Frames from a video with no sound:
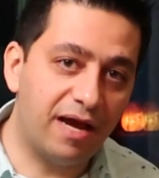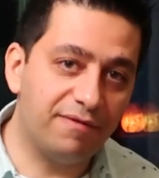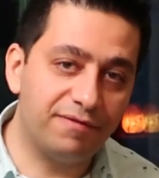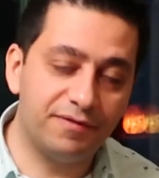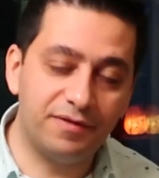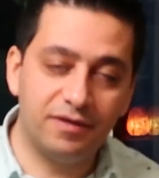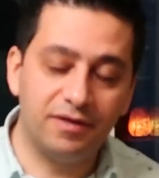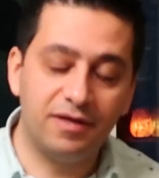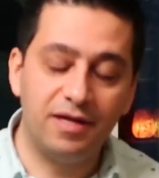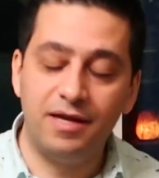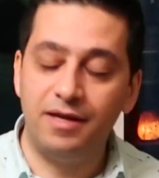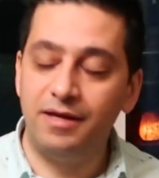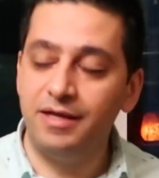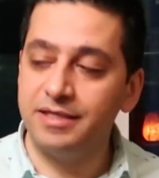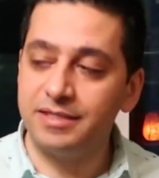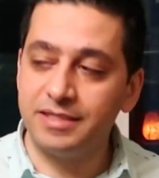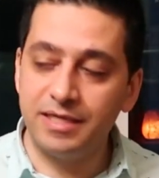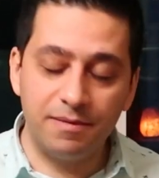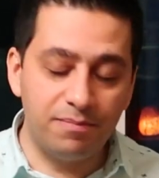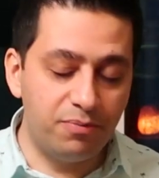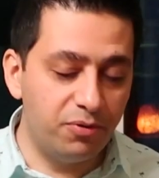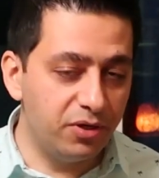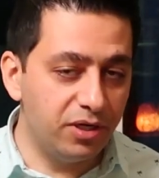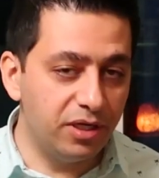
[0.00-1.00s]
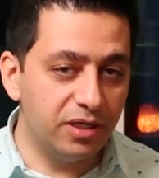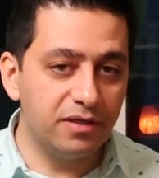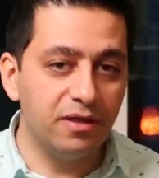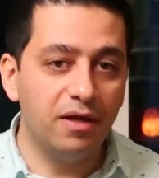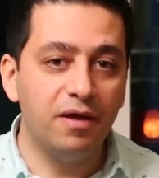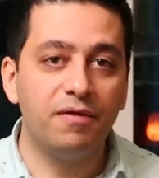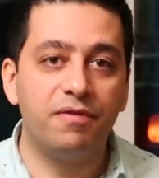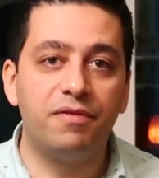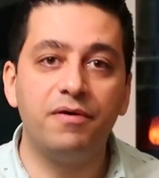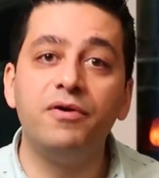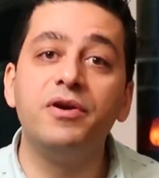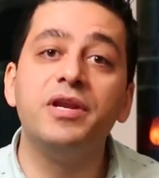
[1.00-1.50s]
after, let's say, putting
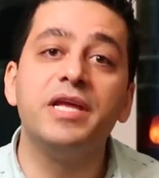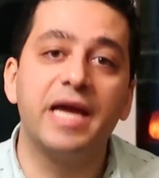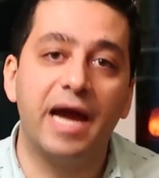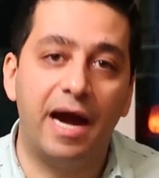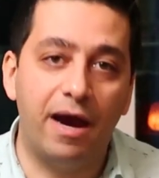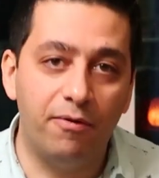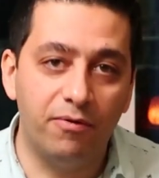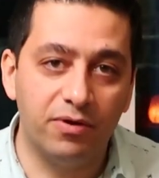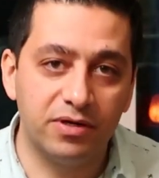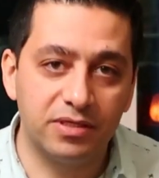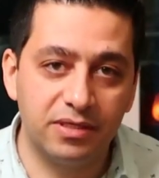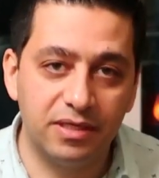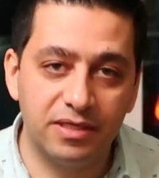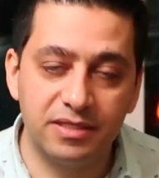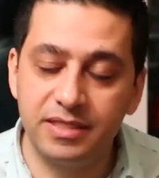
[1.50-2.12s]
thirty hours.